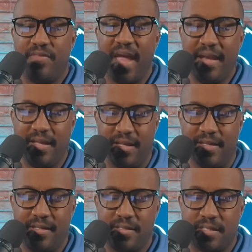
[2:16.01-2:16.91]
That
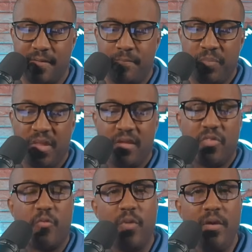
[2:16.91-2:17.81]
is
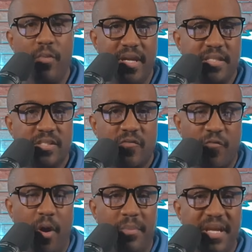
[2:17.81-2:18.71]
3 weeks
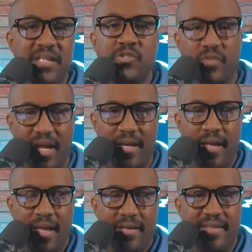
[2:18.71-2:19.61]
from yesterday.